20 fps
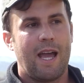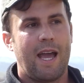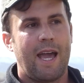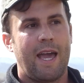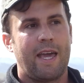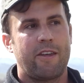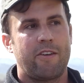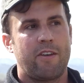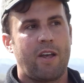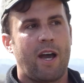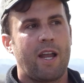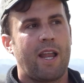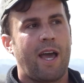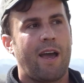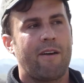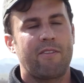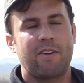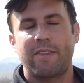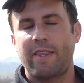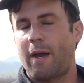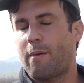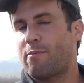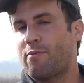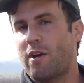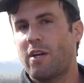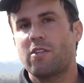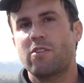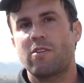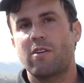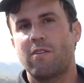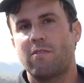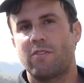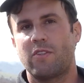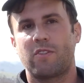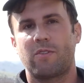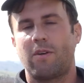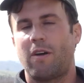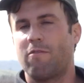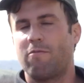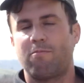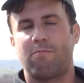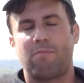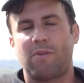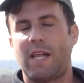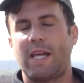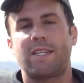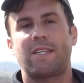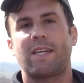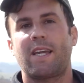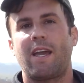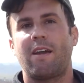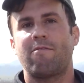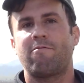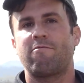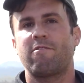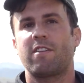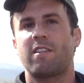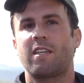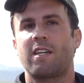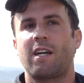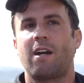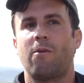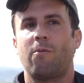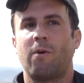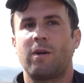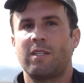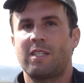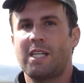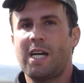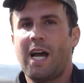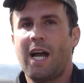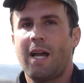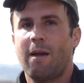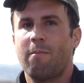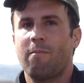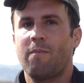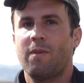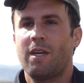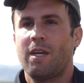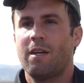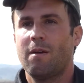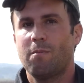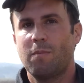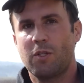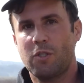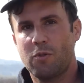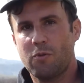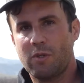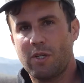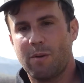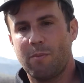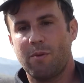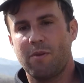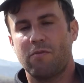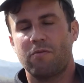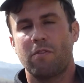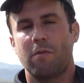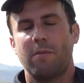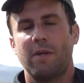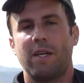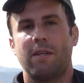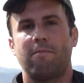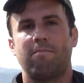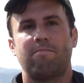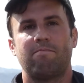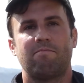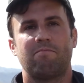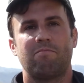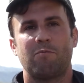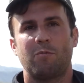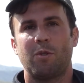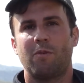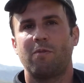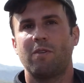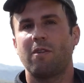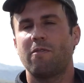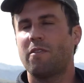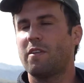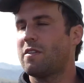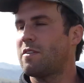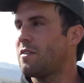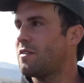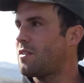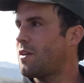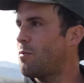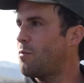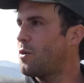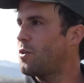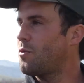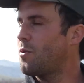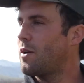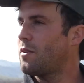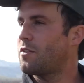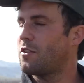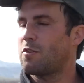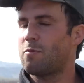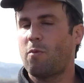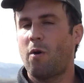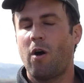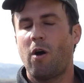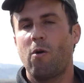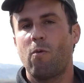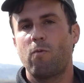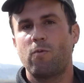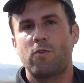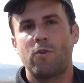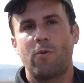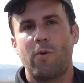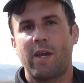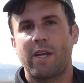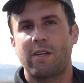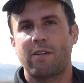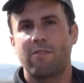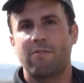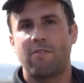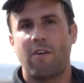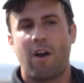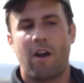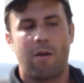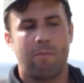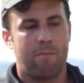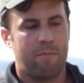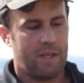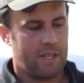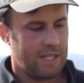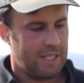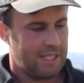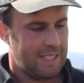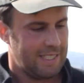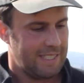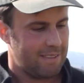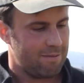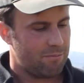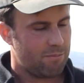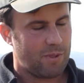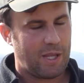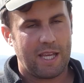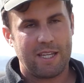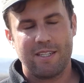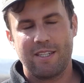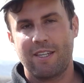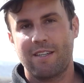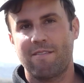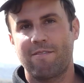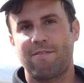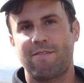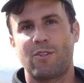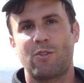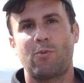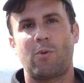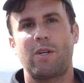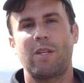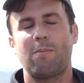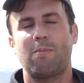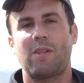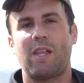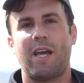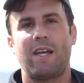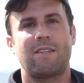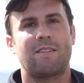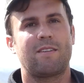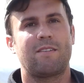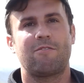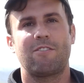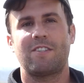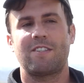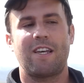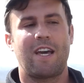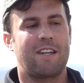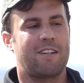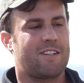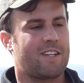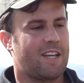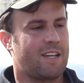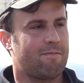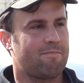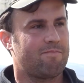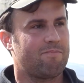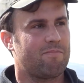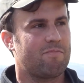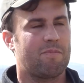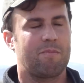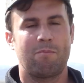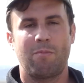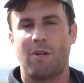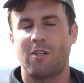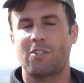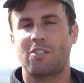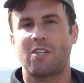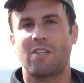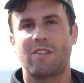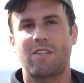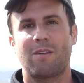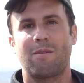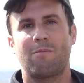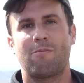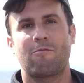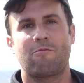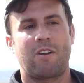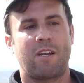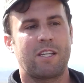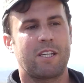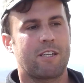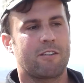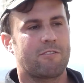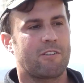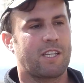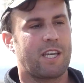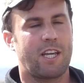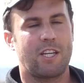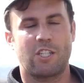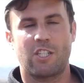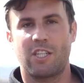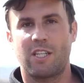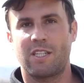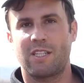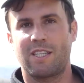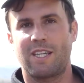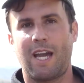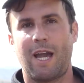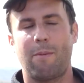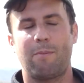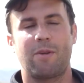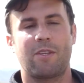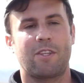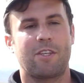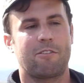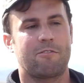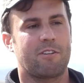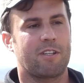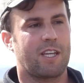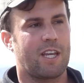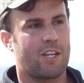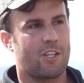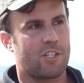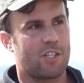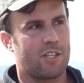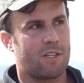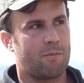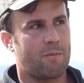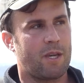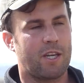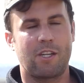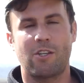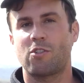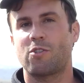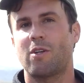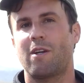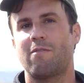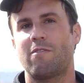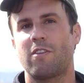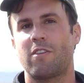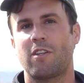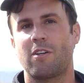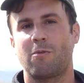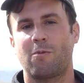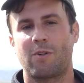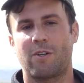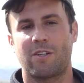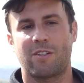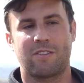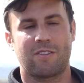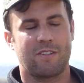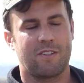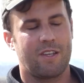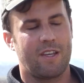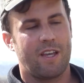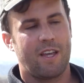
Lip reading: and not having that pressure of planting everything at one time, but doing it bit for bit. Even if this is someone who has a small 2-acre farm, planting 20 plants every Saturday, mulching them, running irrigation, capping the irrigation, making sure everything works,